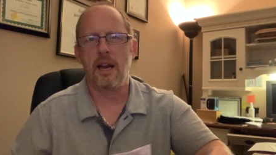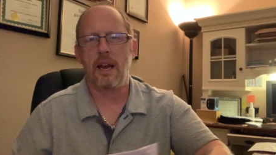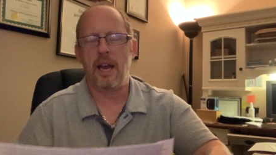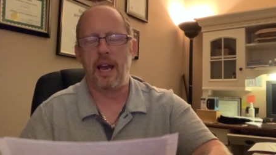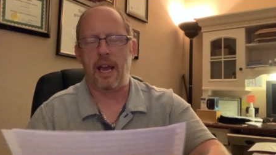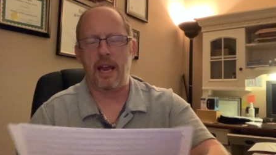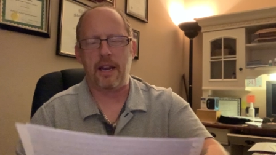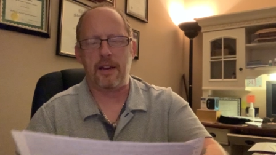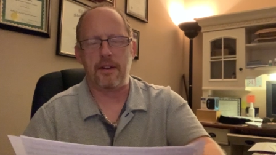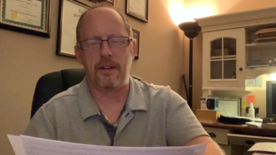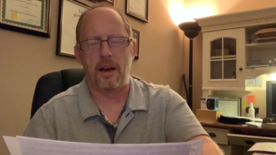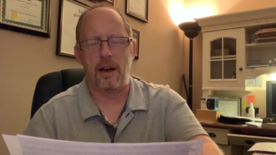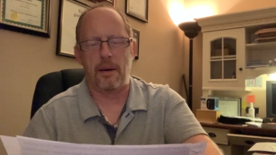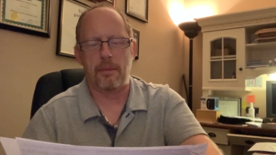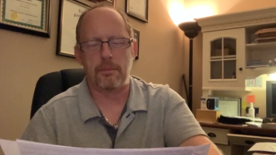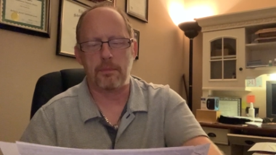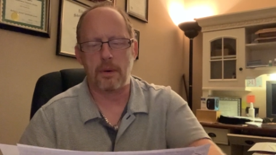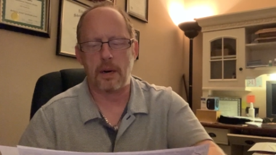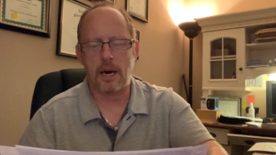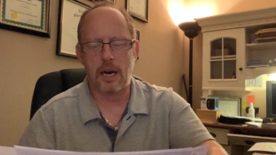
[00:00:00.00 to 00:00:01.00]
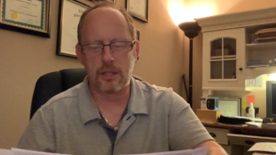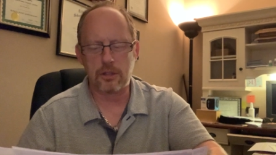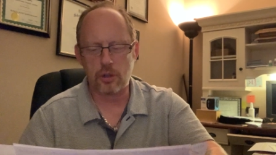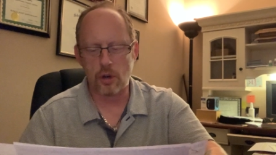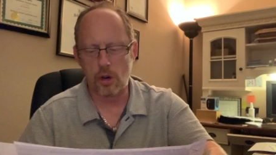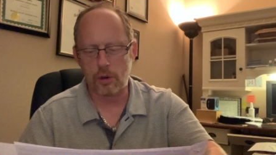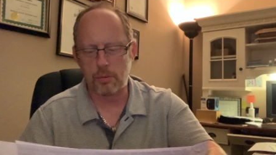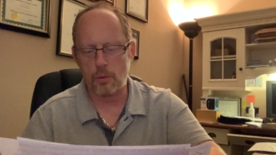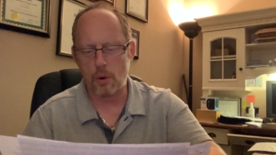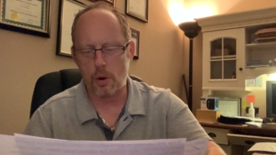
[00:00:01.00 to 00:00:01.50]
And um, I'll
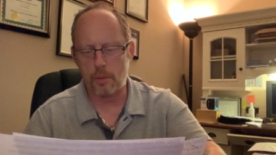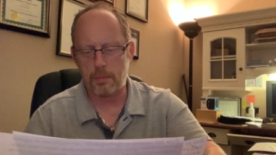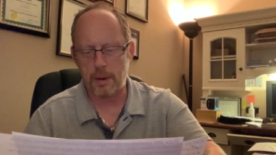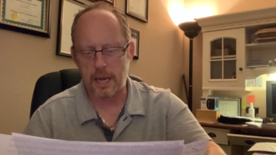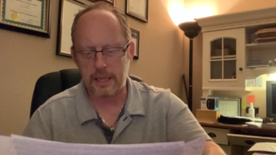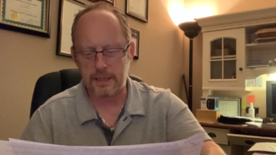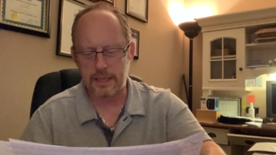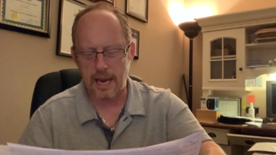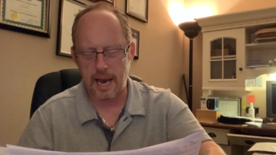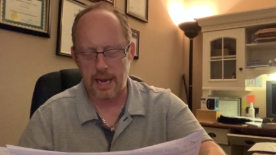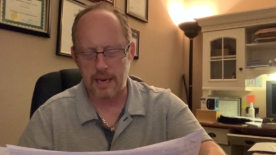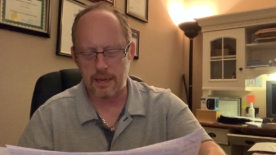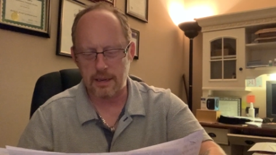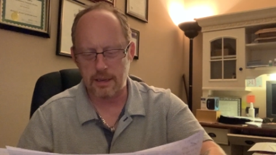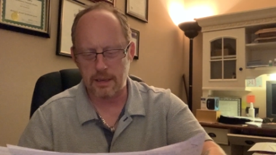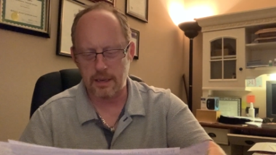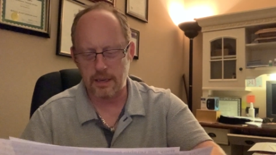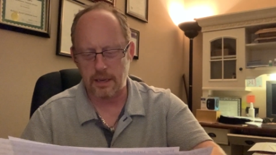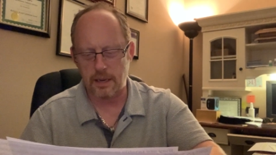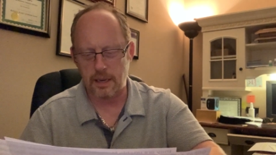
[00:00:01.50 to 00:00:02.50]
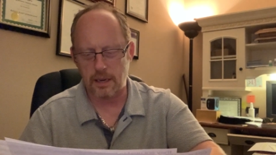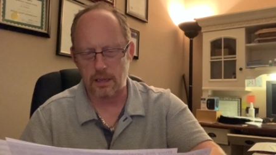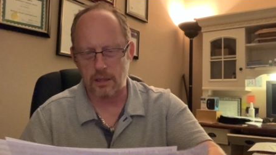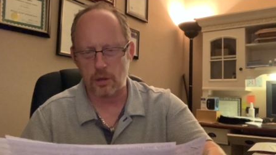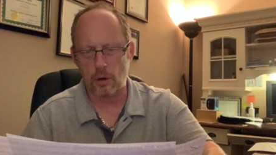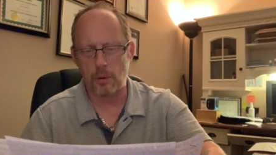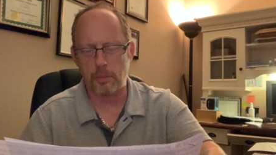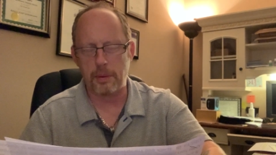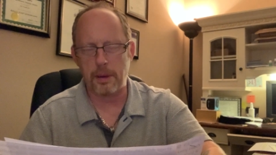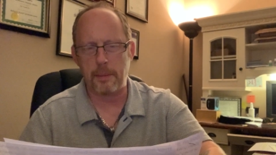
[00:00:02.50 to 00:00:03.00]
talk more about that in, in a
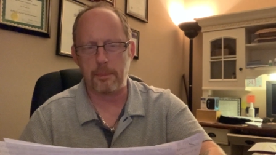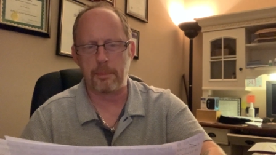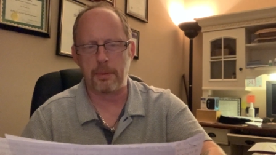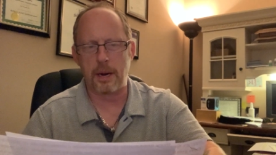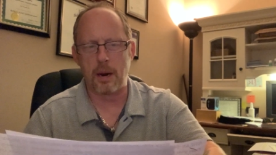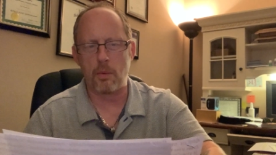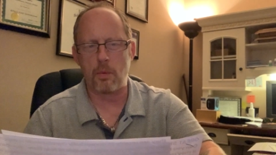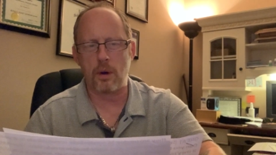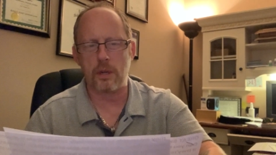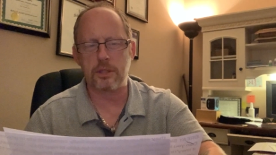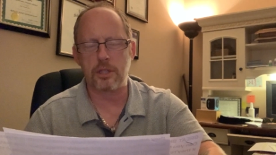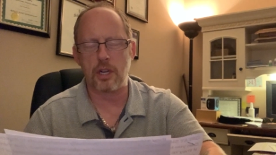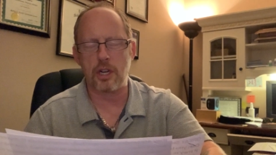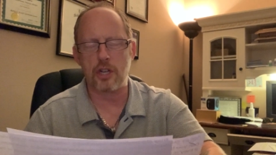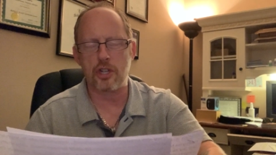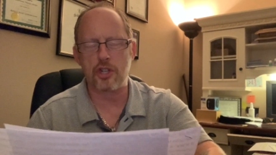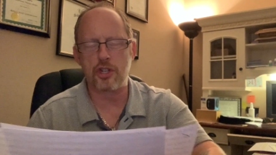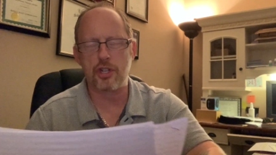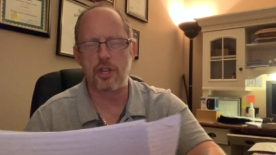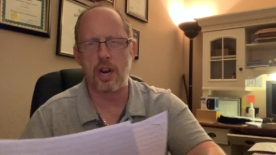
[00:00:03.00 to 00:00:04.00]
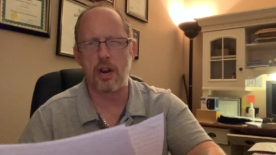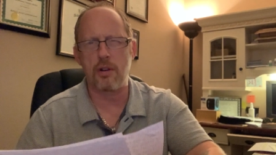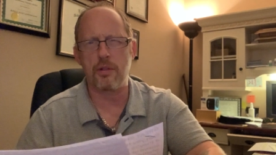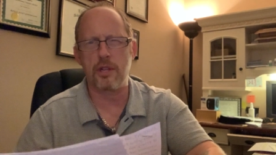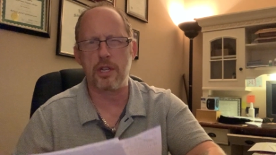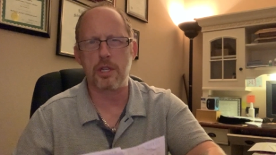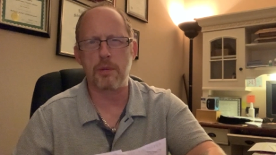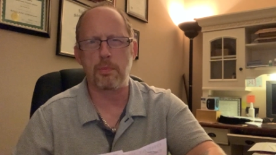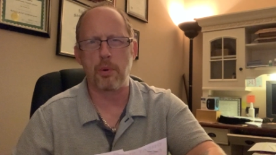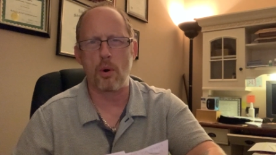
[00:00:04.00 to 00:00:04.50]
little bit, but I wanted to share
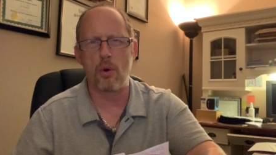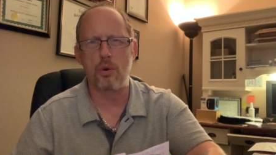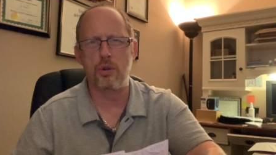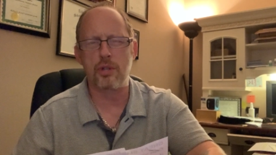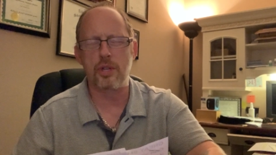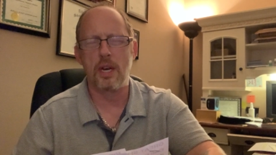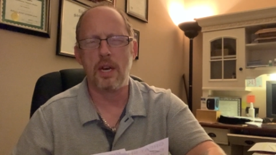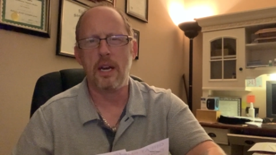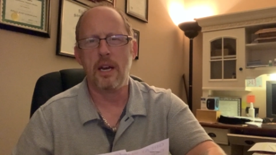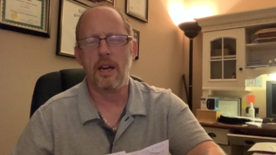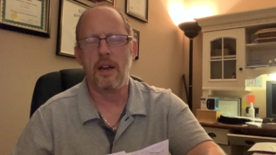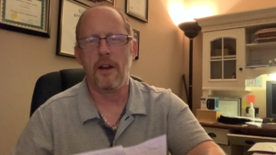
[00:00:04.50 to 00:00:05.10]
this post